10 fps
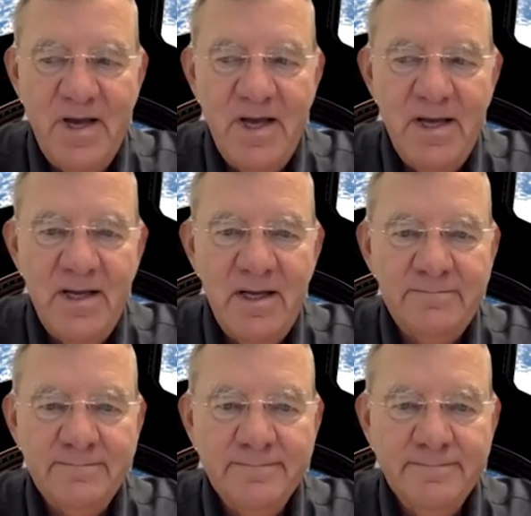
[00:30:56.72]

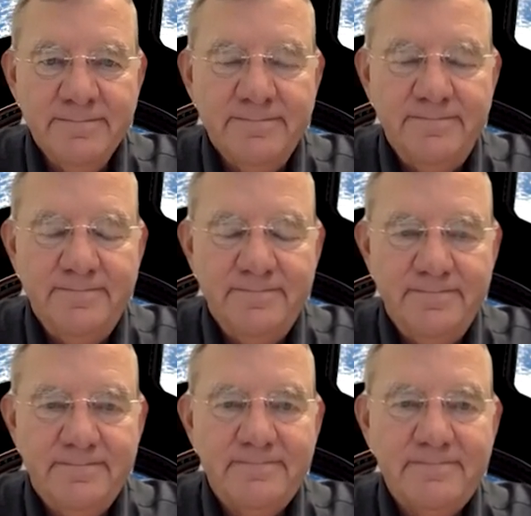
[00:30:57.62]

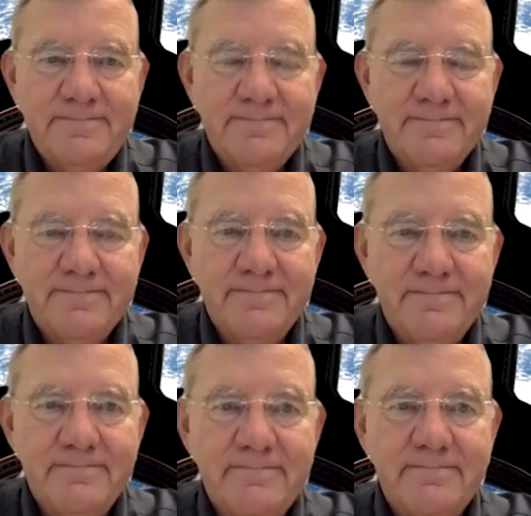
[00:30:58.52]

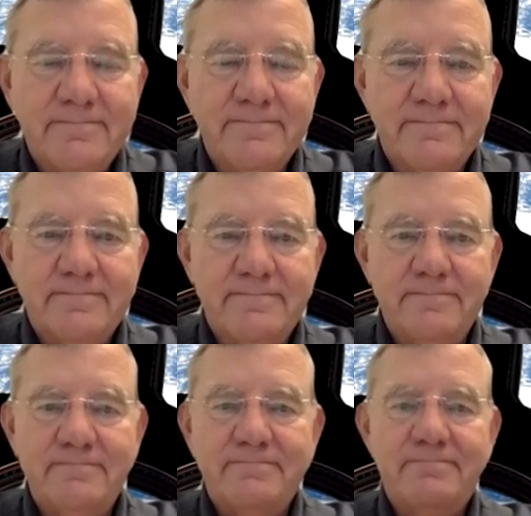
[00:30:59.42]

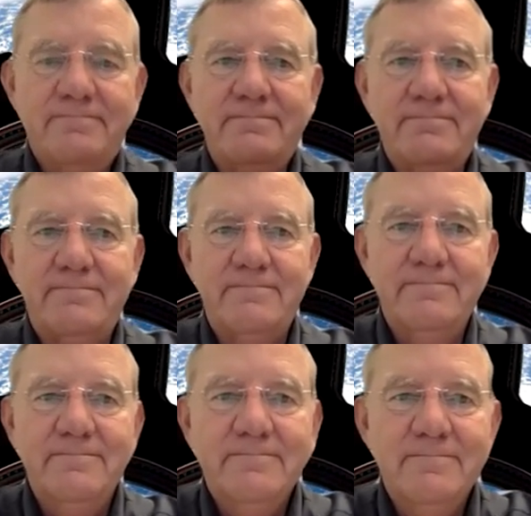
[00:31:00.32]

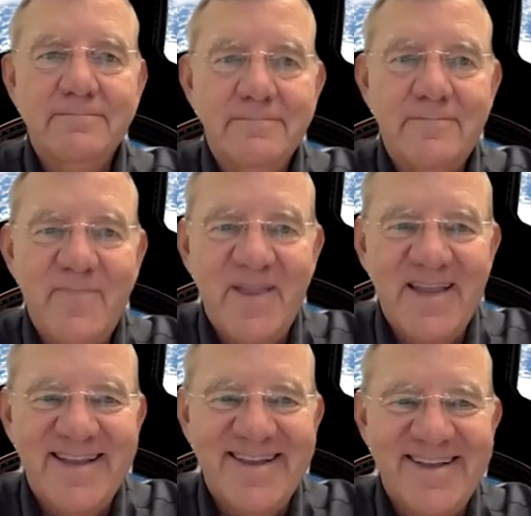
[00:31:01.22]
(silent)